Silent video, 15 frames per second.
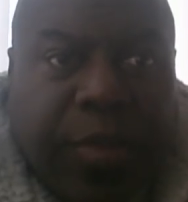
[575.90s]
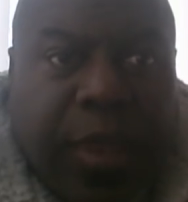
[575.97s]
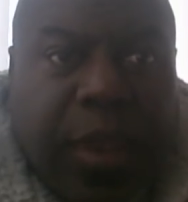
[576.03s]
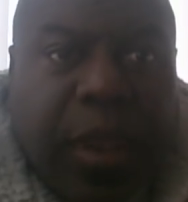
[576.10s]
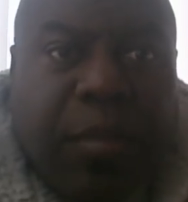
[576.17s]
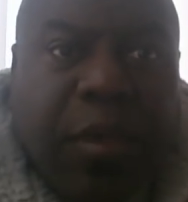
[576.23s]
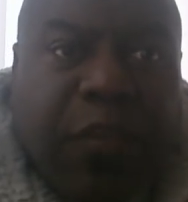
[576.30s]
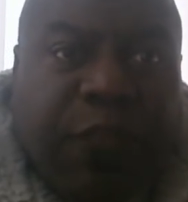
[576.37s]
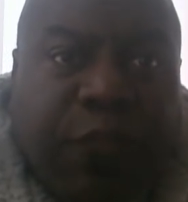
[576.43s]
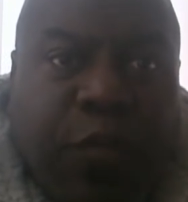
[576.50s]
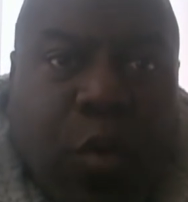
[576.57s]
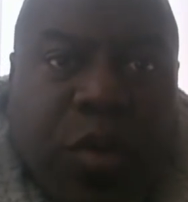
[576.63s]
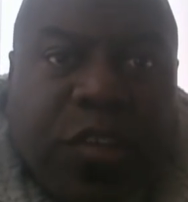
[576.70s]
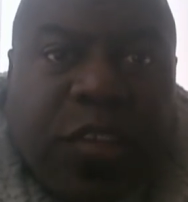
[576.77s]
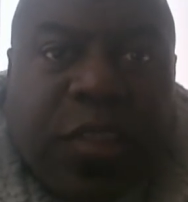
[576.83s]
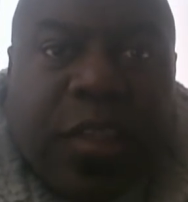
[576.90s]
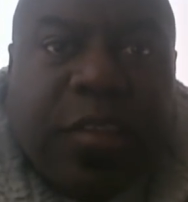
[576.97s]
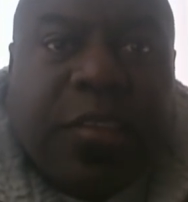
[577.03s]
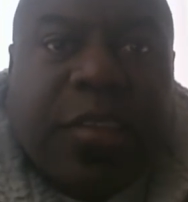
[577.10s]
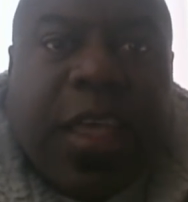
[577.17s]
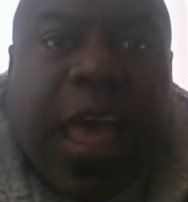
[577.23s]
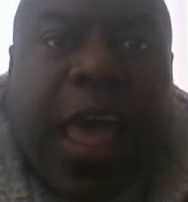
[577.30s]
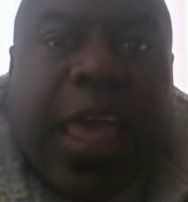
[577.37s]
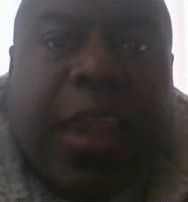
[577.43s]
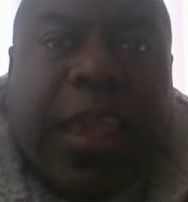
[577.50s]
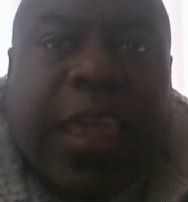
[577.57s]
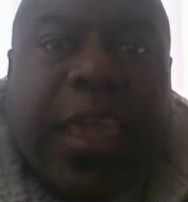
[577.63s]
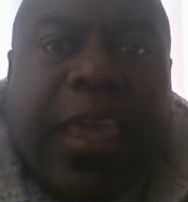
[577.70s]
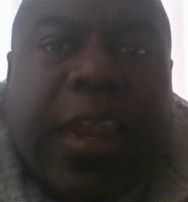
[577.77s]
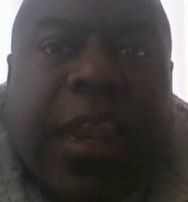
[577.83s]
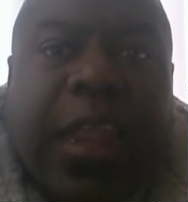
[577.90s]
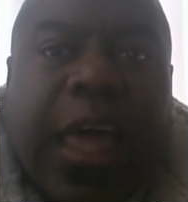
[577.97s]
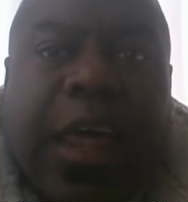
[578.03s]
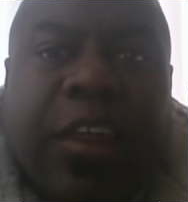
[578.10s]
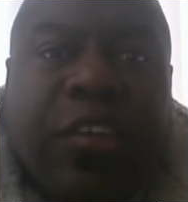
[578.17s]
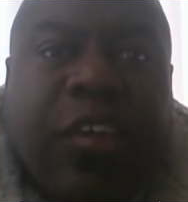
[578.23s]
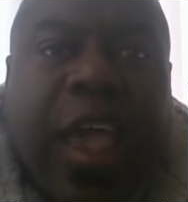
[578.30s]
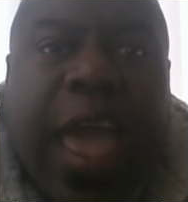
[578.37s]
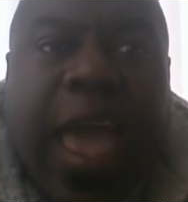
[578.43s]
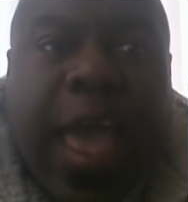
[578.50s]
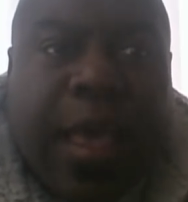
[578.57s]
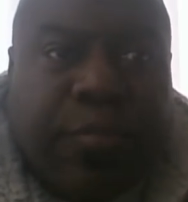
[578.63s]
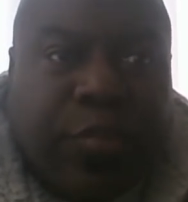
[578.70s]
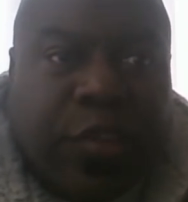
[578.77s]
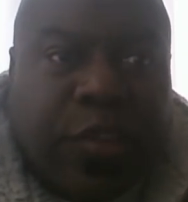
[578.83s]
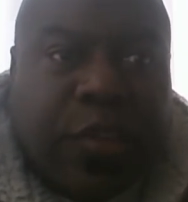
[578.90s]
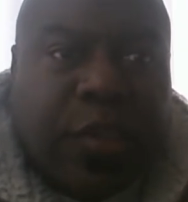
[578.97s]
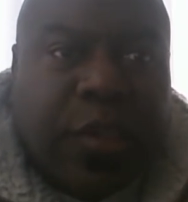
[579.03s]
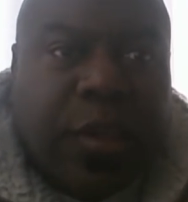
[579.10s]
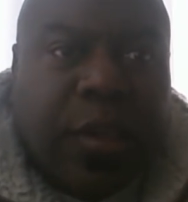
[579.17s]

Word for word: Let me force this guy to eat a lot of jabs